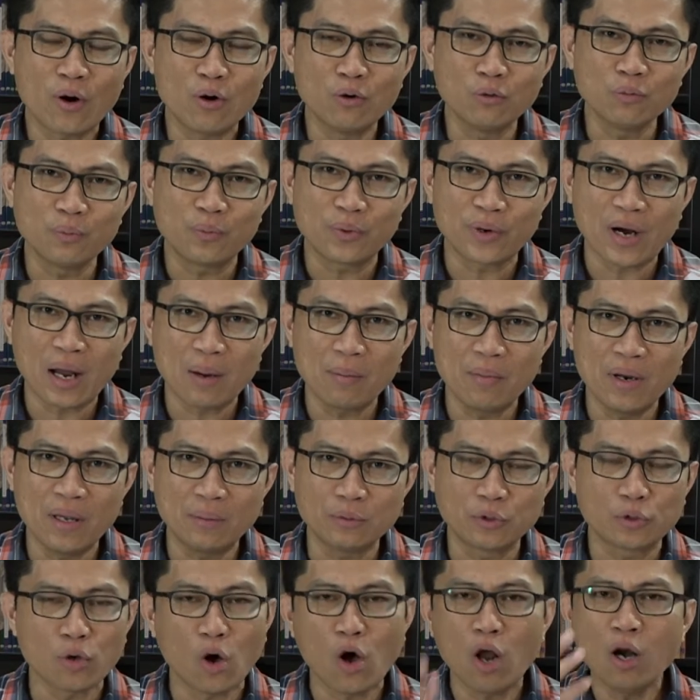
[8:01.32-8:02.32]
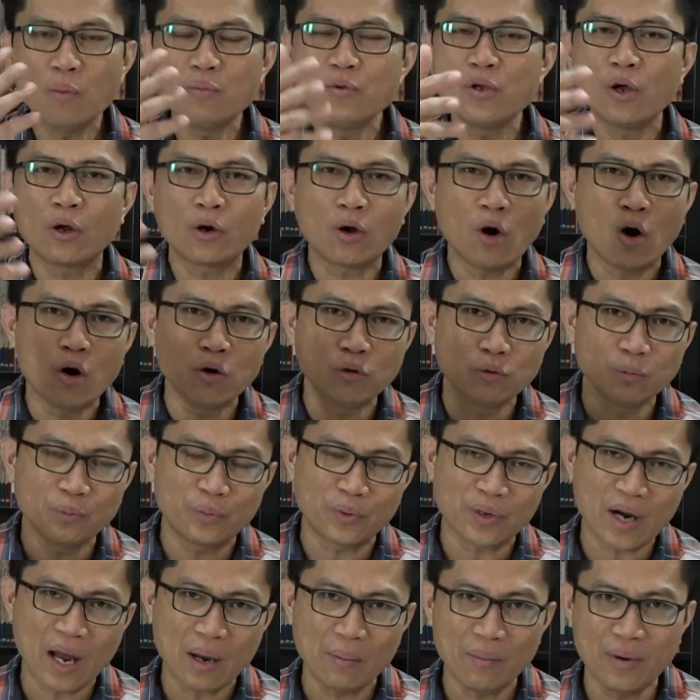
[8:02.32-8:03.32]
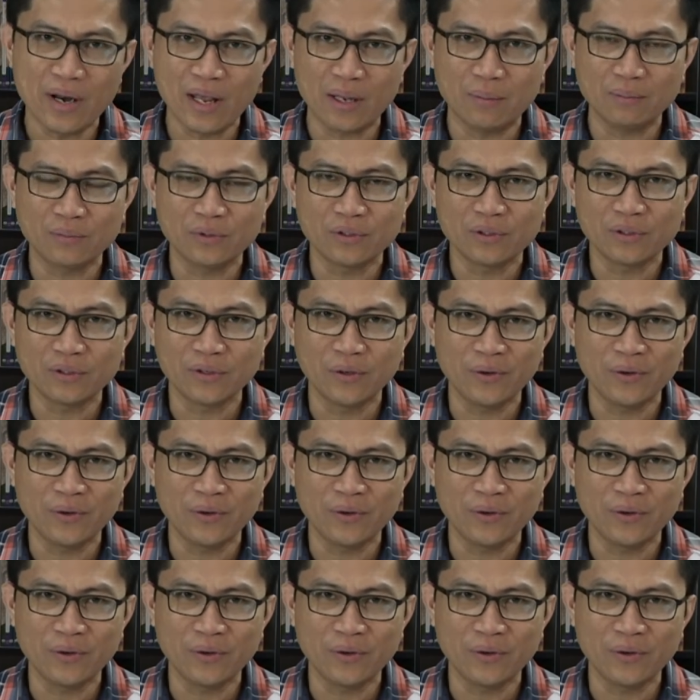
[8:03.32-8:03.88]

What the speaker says: own problems, solve your own problems?